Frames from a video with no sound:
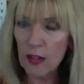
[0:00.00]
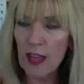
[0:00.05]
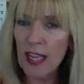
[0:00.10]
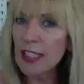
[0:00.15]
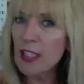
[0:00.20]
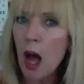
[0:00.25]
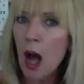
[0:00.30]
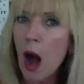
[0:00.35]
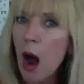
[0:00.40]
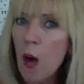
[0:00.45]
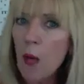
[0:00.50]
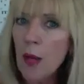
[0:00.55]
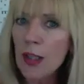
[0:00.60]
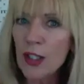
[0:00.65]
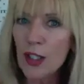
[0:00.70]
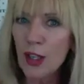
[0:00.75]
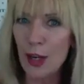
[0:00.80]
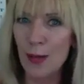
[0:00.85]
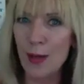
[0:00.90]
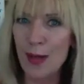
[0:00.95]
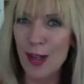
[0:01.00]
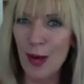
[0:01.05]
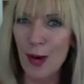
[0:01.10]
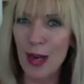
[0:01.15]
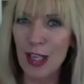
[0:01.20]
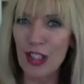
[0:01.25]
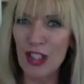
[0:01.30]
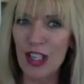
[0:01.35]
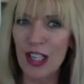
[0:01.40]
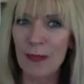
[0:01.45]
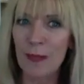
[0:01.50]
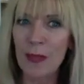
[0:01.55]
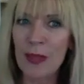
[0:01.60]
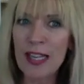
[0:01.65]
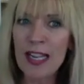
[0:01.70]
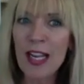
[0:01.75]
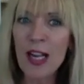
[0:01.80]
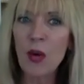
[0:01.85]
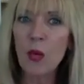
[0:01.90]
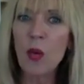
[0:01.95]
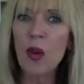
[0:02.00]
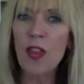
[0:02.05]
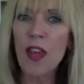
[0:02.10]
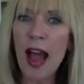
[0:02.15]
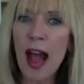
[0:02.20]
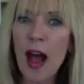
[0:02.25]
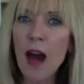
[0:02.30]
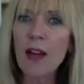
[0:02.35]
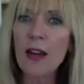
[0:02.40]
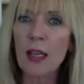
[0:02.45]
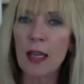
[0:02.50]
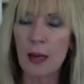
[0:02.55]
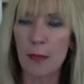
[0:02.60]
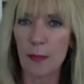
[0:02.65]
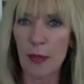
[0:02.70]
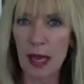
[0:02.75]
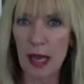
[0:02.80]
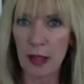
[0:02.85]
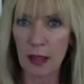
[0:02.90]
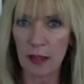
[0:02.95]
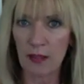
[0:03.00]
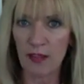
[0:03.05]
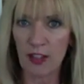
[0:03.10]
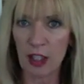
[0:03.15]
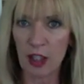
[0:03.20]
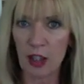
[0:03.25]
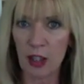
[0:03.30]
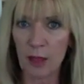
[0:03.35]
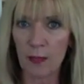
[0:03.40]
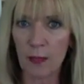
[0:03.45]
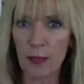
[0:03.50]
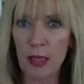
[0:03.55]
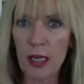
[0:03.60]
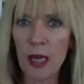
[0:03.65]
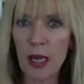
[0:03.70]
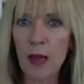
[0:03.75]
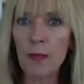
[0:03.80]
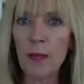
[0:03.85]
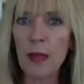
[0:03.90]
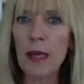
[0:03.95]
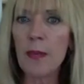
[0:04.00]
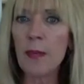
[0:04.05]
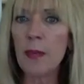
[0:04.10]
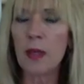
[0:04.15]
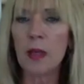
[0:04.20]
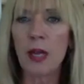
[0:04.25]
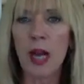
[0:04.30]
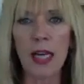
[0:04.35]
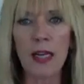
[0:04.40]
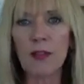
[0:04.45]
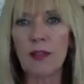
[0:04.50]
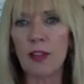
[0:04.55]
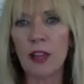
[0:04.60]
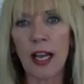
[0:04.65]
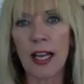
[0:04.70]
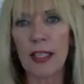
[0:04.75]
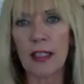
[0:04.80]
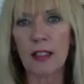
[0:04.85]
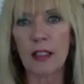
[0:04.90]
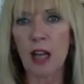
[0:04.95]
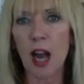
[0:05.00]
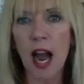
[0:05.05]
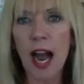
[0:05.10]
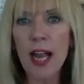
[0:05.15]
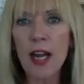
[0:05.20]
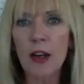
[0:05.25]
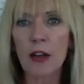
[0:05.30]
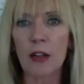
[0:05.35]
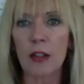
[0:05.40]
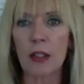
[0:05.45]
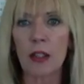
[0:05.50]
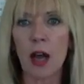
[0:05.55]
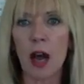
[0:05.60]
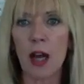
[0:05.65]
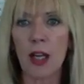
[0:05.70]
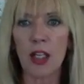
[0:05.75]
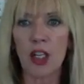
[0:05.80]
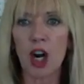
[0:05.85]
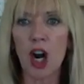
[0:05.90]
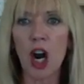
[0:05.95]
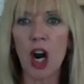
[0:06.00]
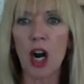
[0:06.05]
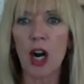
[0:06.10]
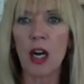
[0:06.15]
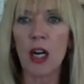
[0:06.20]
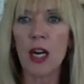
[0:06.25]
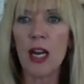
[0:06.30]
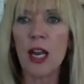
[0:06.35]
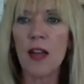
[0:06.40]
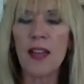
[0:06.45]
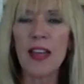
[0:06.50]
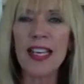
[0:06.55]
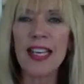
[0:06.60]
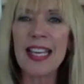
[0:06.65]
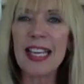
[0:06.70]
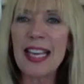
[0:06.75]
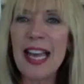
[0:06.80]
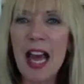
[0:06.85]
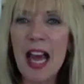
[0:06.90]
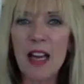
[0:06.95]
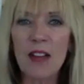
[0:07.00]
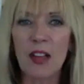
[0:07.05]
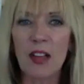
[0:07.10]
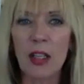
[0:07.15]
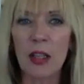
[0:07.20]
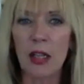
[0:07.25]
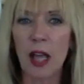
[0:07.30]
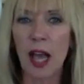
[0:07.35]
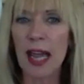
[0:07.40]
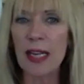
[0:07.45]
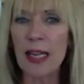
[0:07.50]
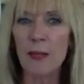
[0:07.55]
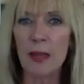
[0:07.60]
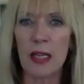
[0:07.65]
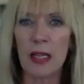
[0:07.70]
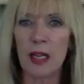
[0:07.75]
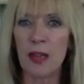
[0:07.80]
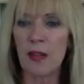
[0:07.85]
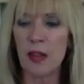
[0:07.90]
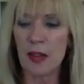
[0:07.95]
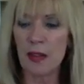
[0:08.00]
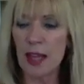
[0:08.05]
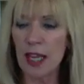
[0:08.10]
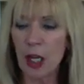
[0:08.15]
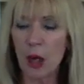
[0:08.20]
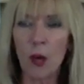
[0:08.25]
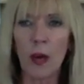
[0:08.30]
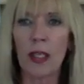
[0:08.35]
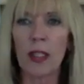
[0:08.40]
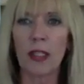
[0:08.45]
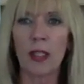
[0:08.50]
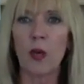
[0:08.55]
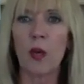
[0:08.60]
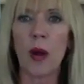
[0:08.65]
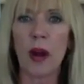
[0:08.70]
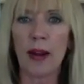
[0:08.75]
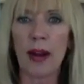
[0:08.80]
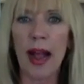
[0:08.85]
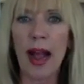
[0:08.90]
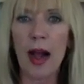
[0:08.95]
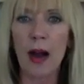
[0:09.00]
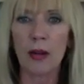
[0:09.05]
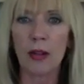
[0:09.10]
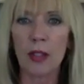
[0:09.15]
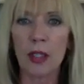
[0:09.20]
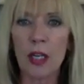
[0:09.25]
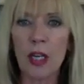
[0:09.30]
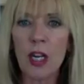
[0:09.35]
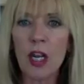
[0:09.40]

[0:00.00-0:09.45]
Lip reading: That's always going to be the question. Without a compelling vision, people kind of like tires on a car. They get out of alignment and then they quickly wear out.